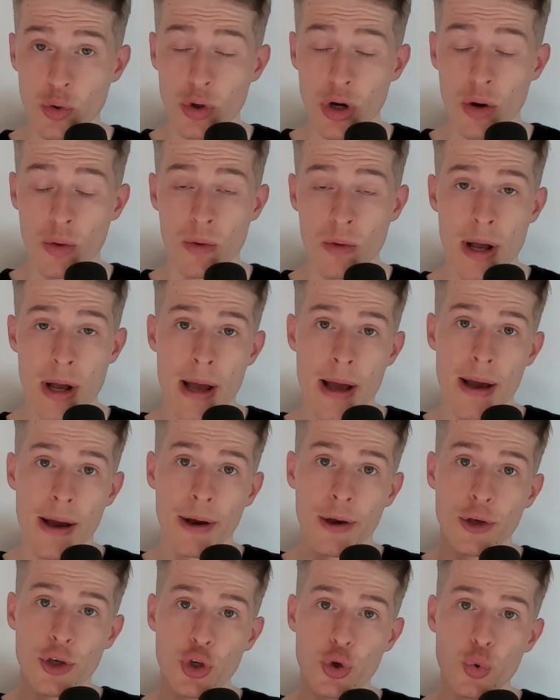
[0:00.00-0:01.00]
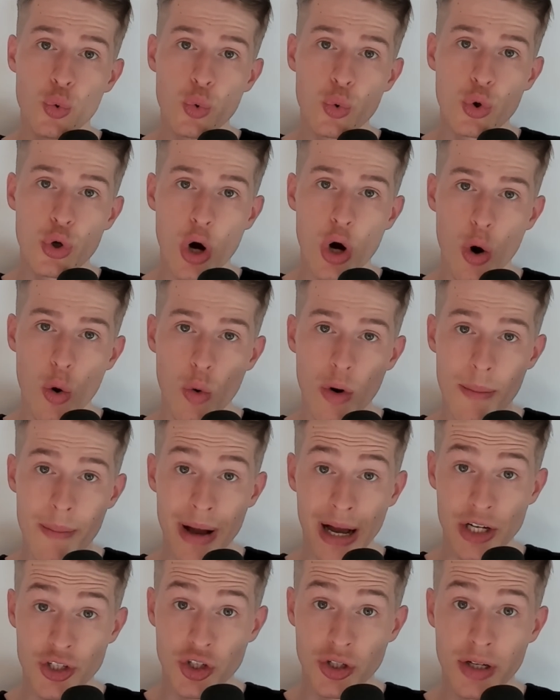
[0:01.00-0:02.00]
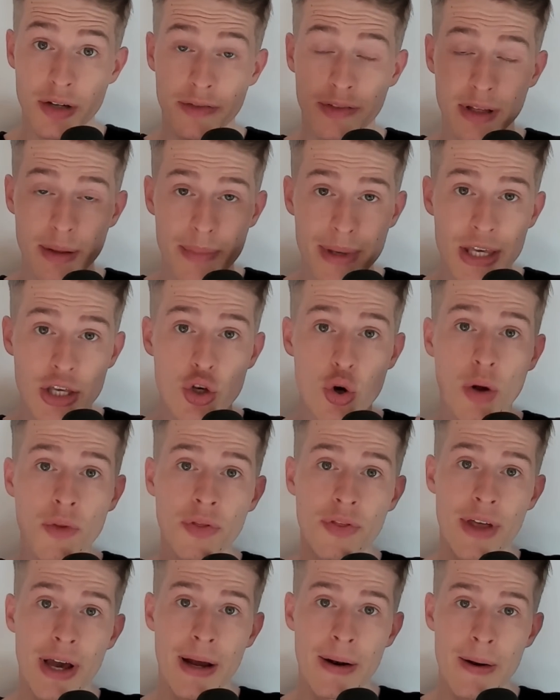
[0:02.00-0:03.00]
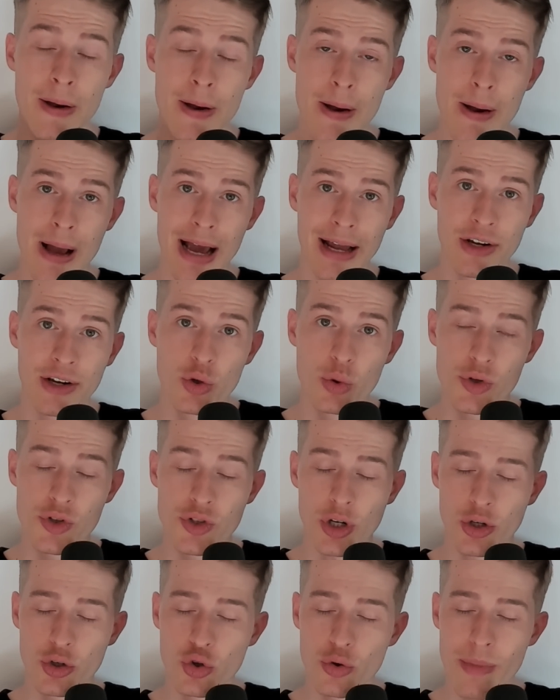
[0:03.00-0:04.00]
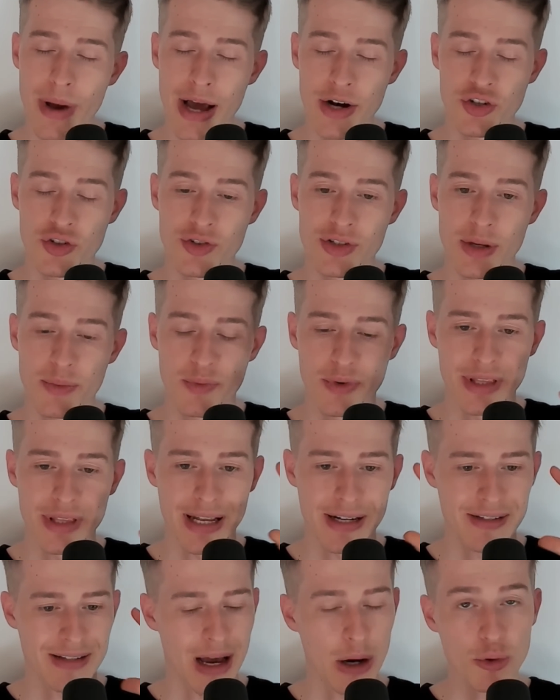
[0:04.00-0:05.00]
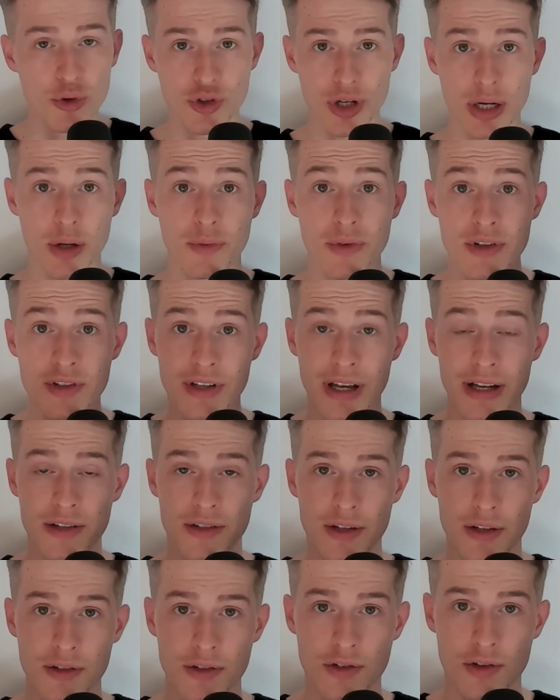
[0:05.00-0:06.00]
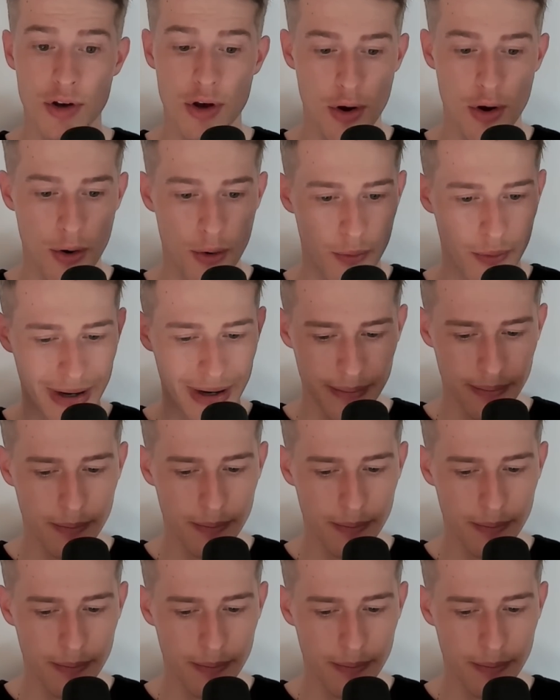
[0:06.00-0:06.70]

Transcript: No, you go imaginatively beyond that and you start to imagine something that is outside of the senses, right?